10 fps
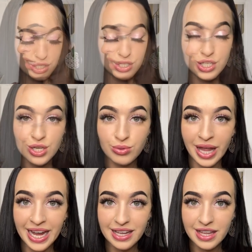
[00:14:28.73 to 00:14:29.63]
Do you
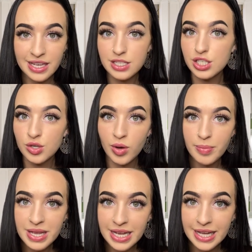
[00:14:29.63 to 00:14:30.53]
like this? Do you want
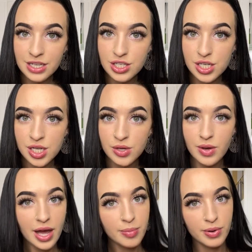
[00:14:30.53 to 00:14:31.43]
me to get you
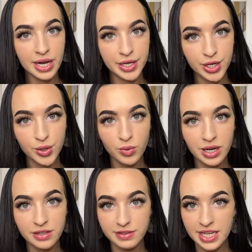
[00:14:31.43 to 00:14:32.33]
a brand new one
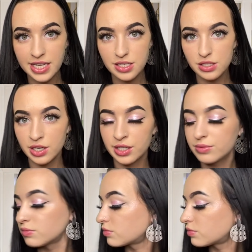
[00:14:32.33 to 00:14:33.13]
of this, or